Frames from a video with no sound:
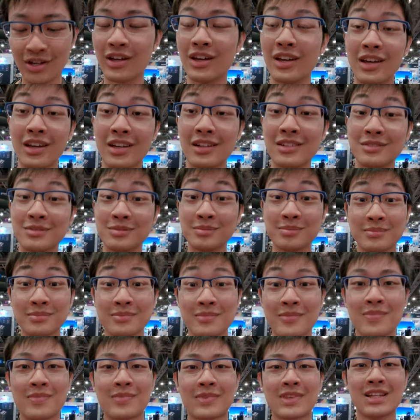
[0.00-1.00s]

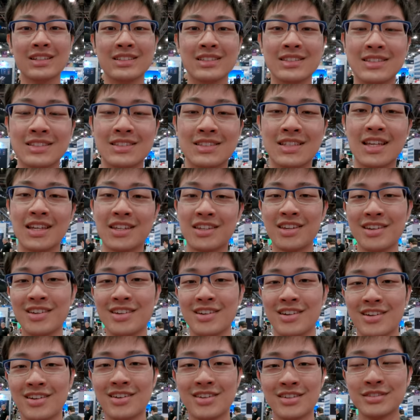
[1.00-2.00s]
And take
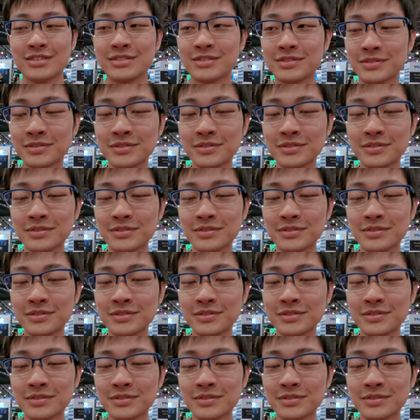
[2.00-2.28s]
care.